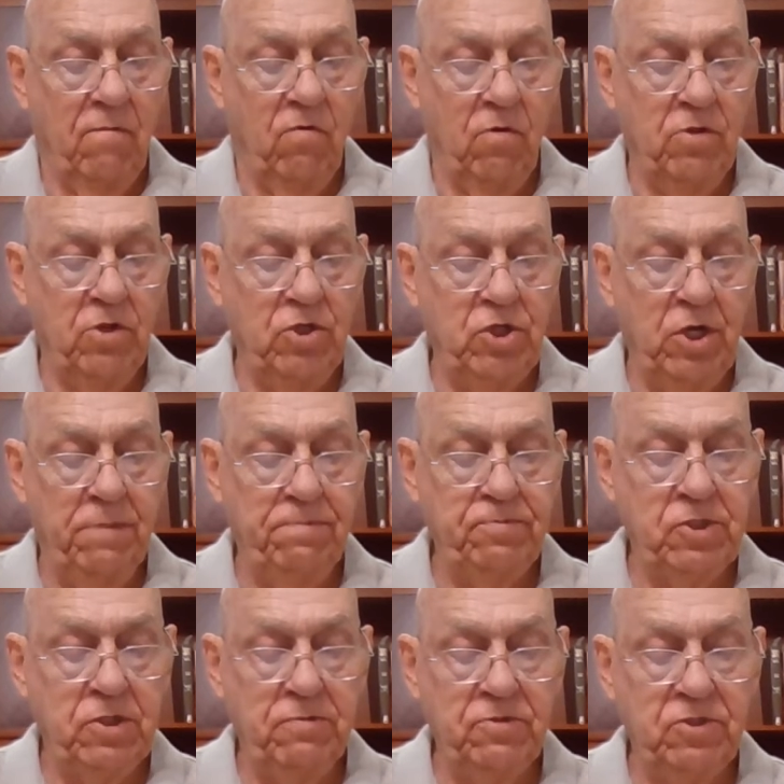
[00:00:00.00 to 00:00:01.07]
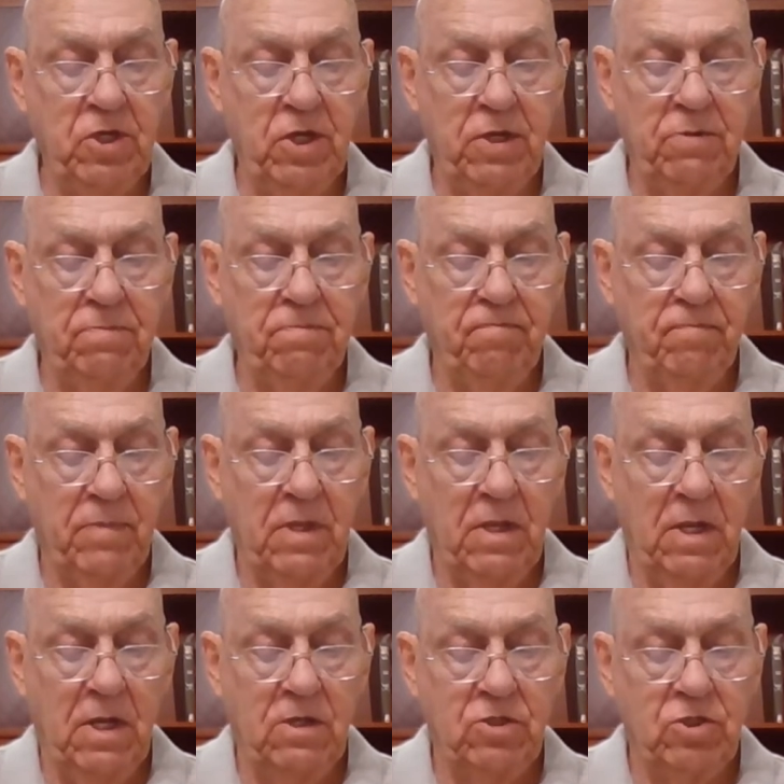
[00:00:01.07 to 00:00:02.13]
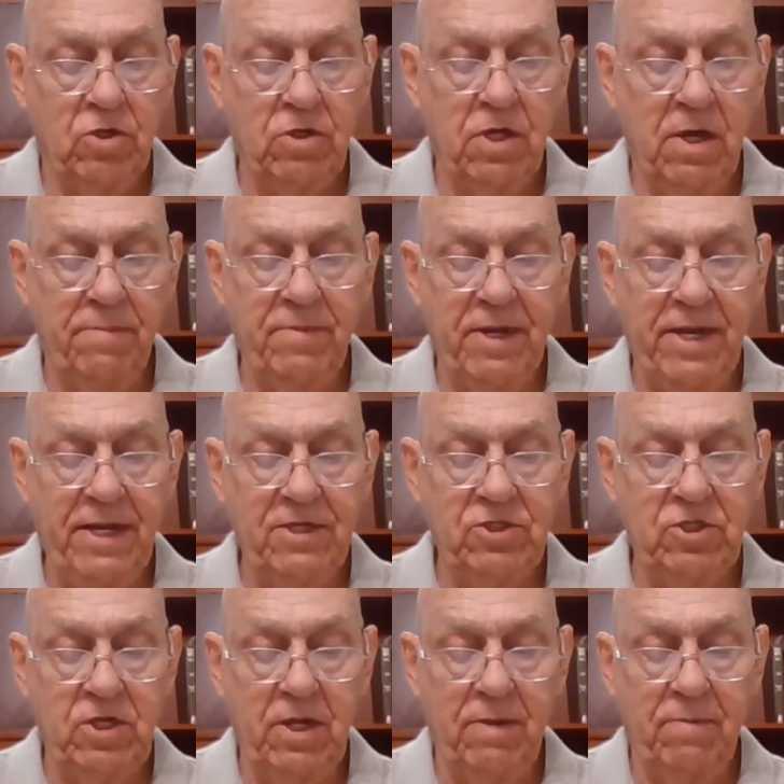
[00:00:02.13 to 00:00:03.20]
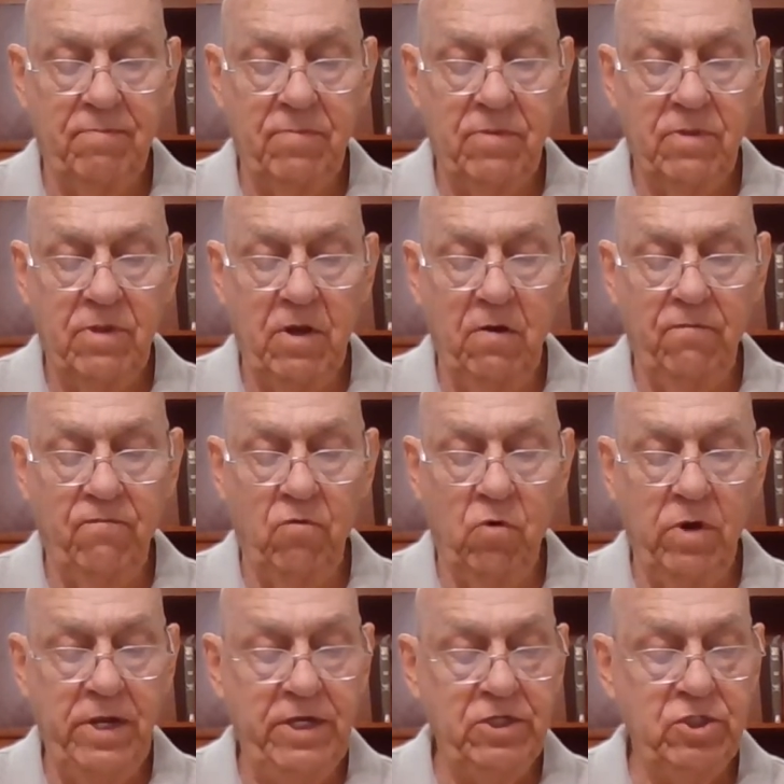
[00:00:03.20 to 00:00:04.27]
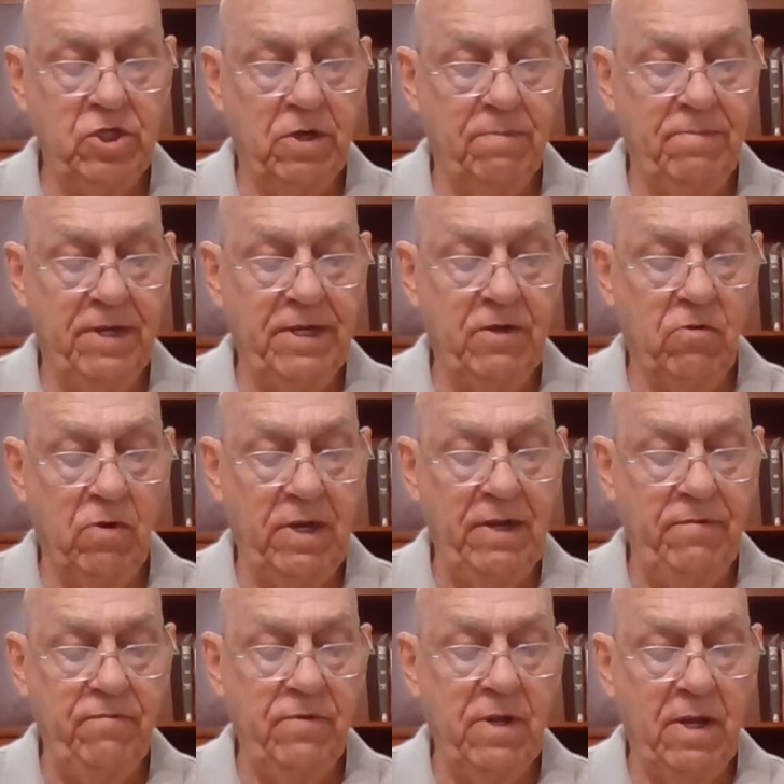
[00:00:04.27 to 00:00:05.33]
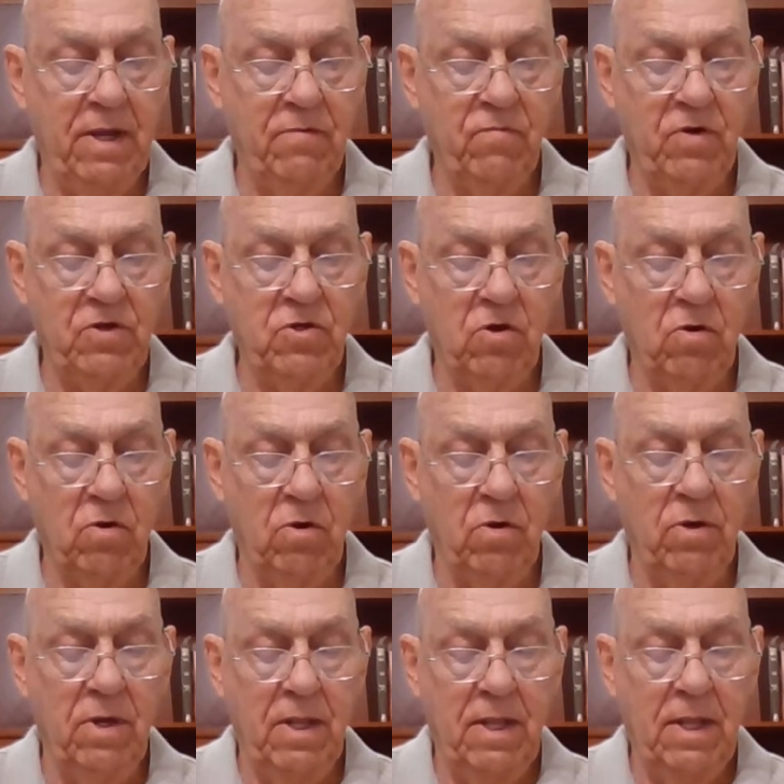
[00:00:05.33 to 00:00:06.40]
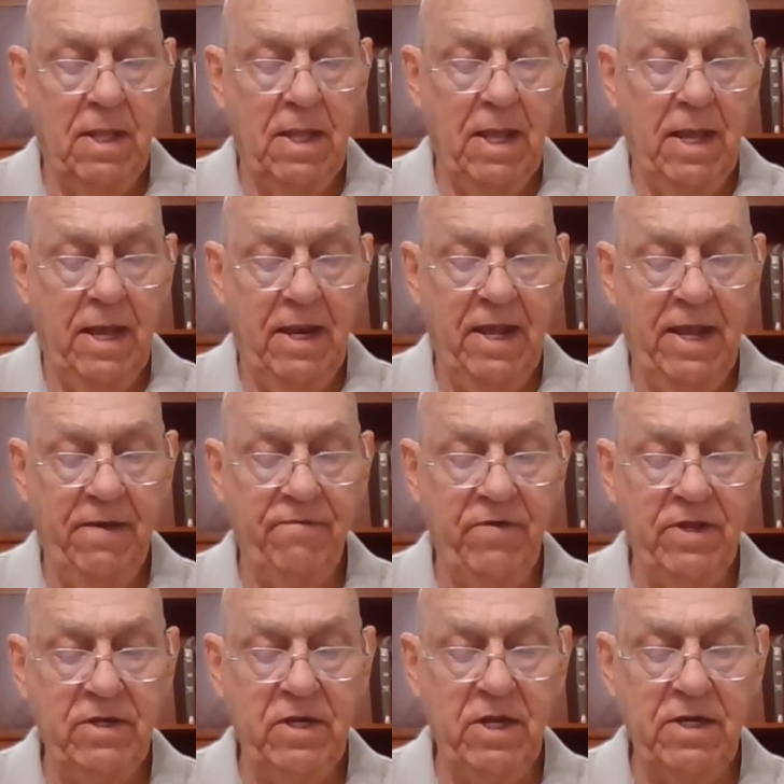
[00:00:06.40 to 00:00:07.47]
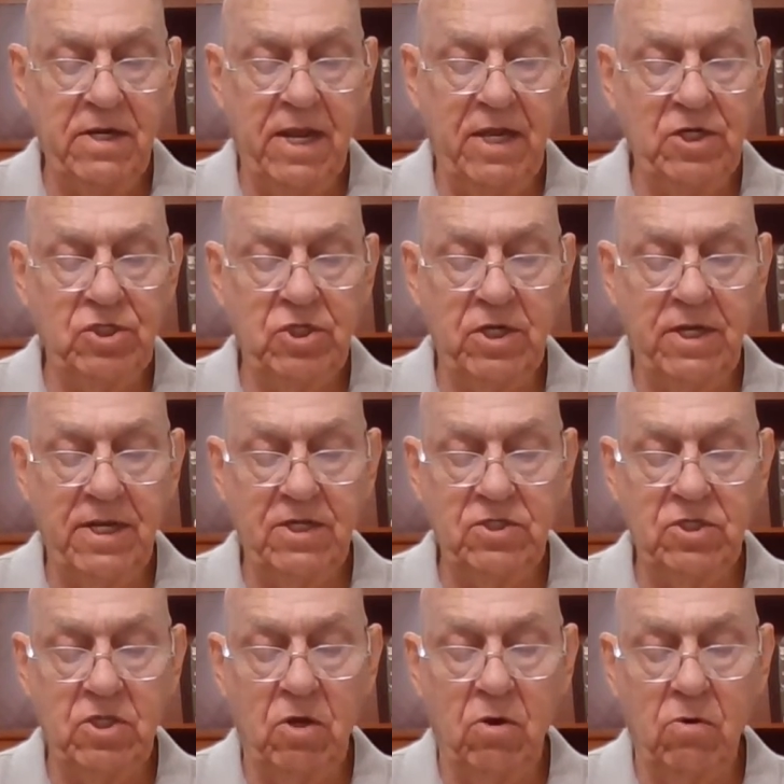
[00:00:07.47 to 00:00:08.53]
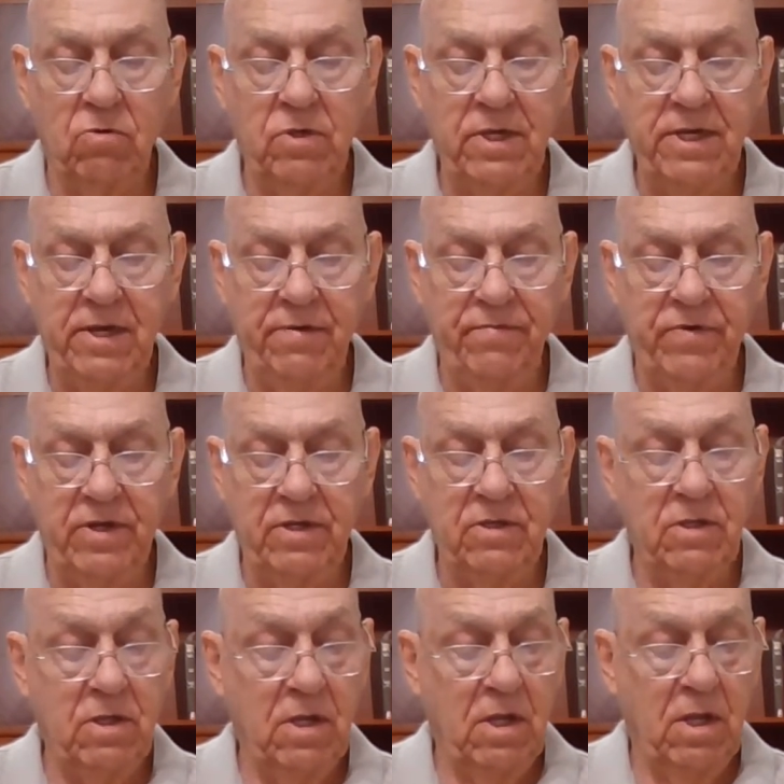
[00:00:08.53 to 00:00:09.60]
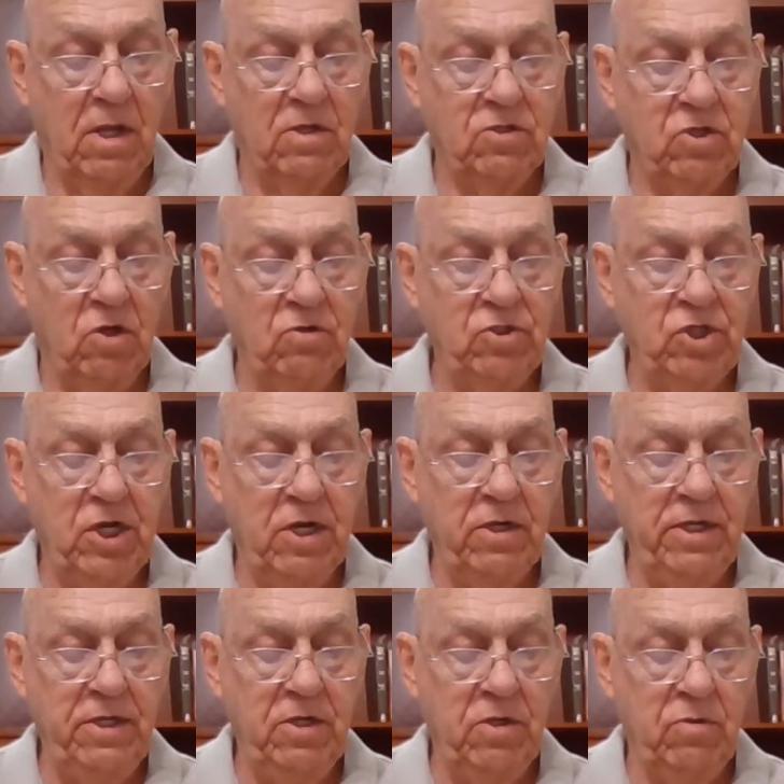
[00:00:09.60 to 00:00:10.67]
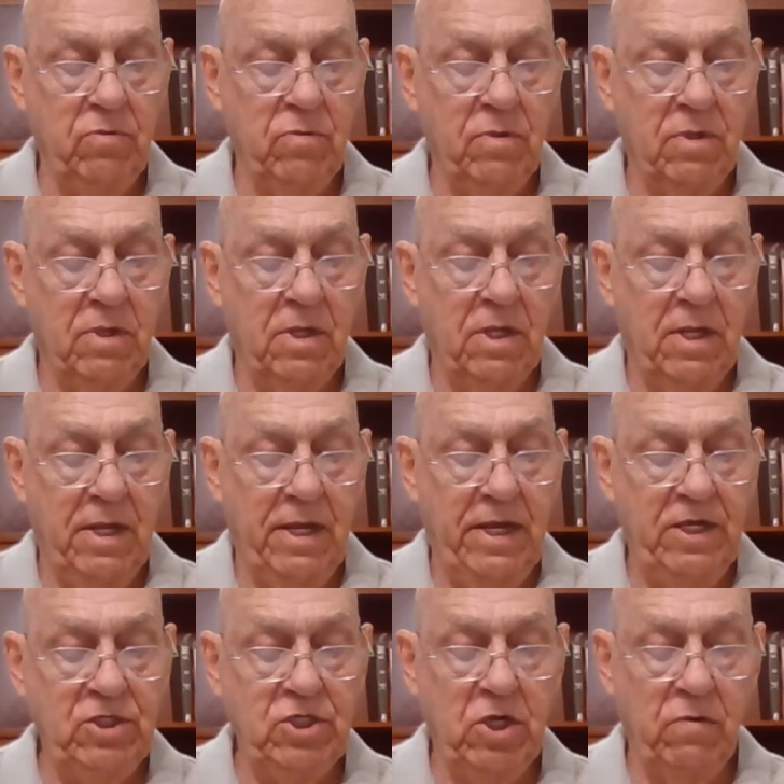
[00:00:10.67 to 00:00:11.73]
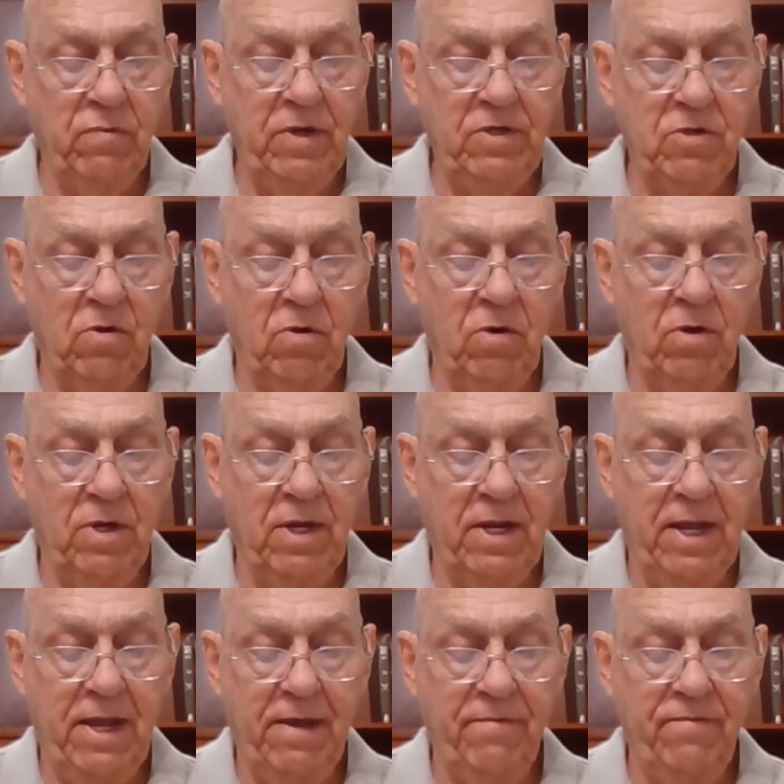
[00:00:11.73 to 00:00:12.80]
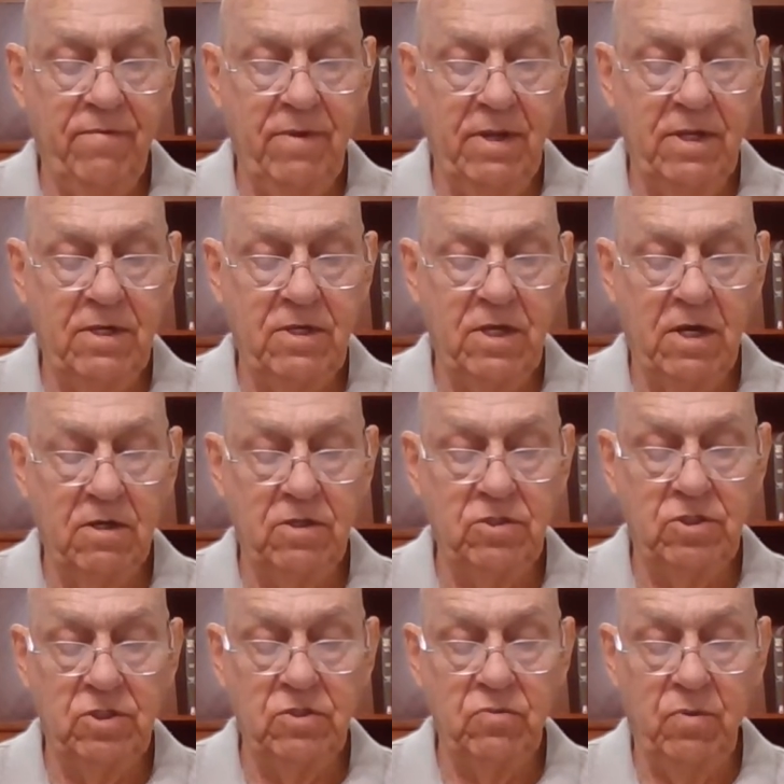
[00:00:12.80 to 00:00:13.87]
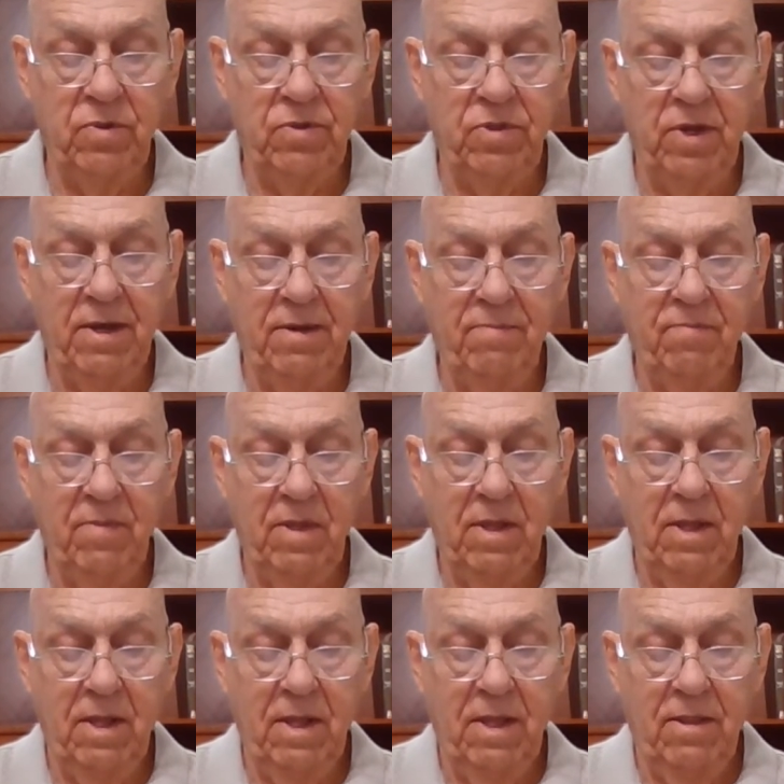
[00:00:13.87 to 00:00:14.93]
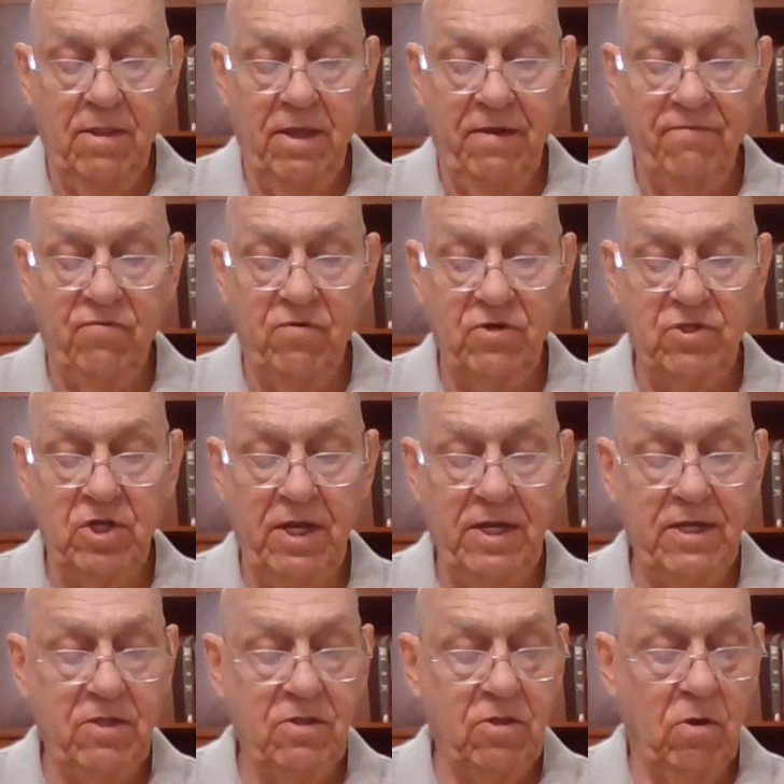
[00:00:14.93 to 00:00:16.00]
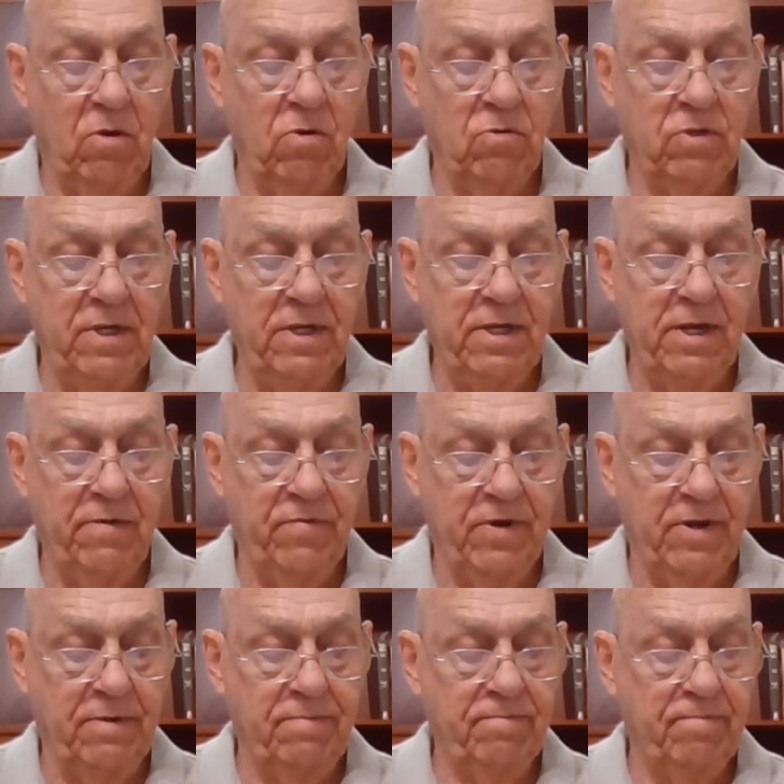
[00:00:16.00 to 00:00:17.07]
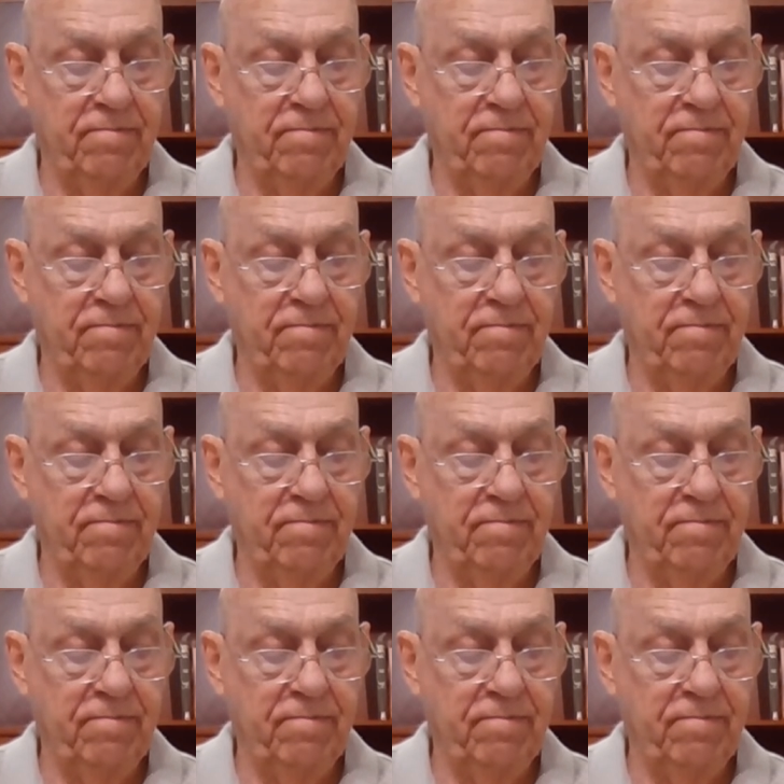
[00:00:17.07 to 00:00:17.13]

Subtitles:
For the ships of Siddim shall come against him, therefore he shall be grieved and return, and have indignation against the holy covenant. So shall he do. He shall return and have intelligence with them that forsake the holy covenant.